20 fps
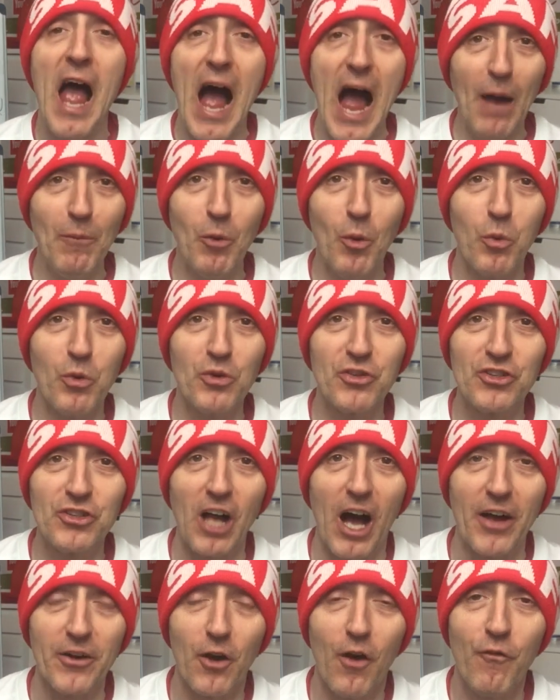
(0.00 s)
and we will
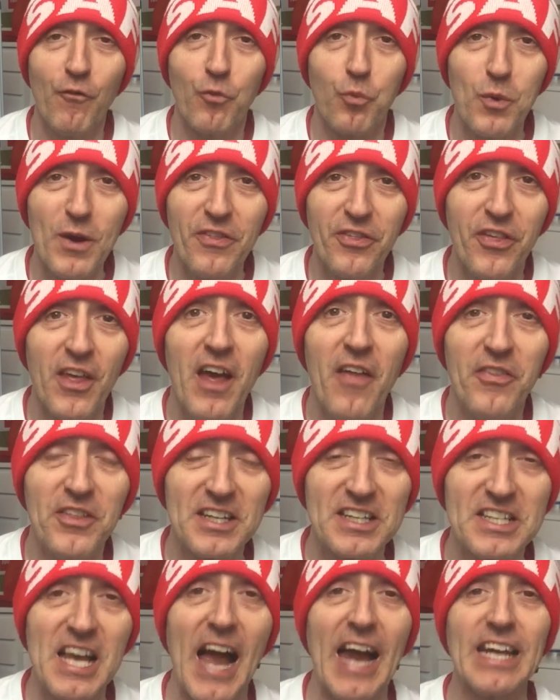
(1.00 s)
start off with
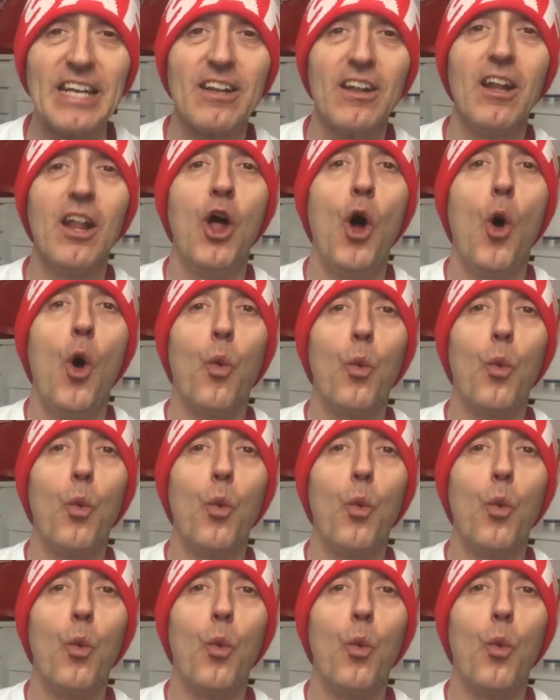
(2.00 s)
the title